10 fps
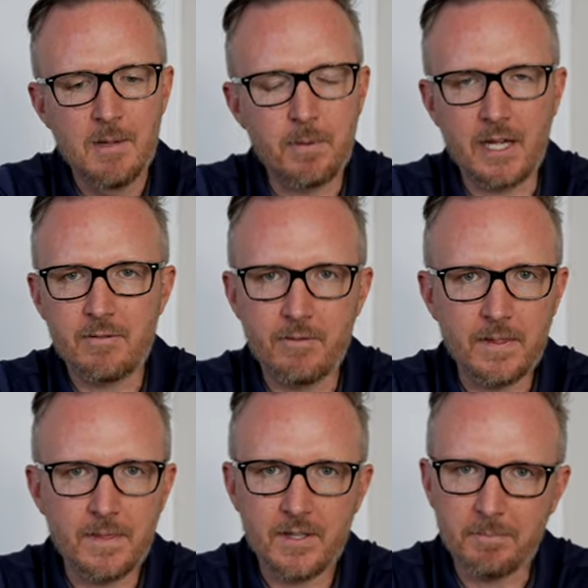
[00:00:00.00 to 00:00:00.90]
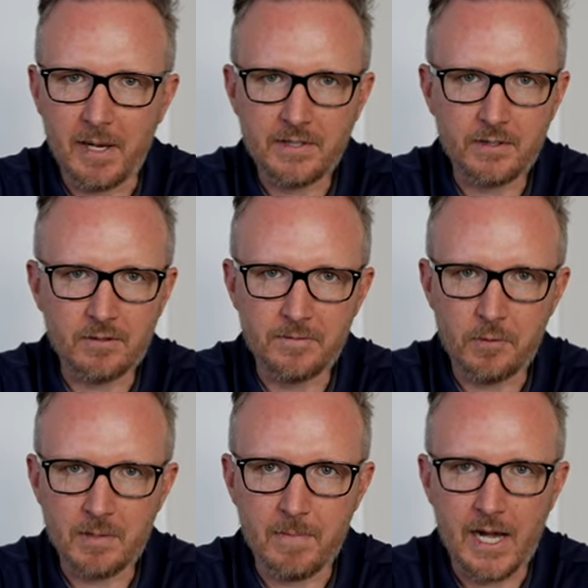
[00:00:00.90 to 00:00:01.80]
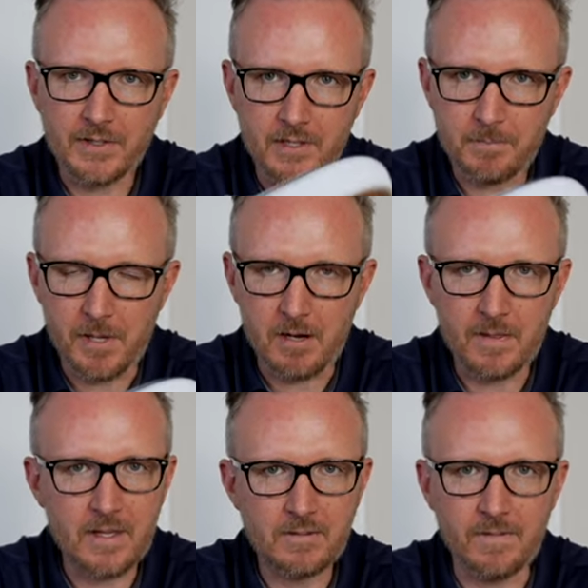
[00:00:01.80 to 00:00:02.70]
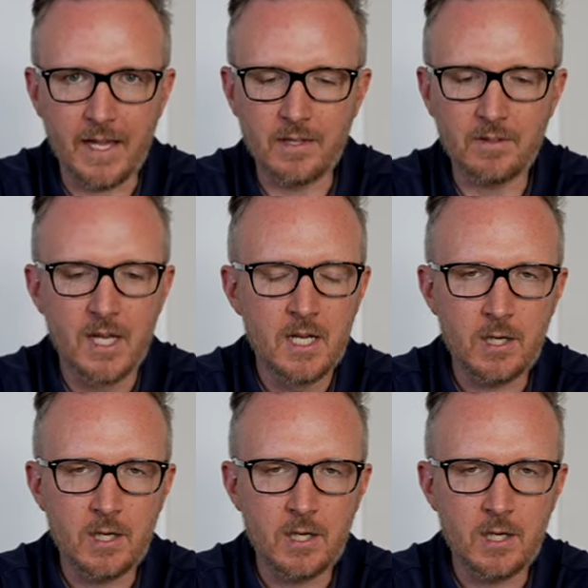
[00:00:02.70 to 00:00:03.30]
but I've ridden this bicycle 40 miles in a pair of these vans.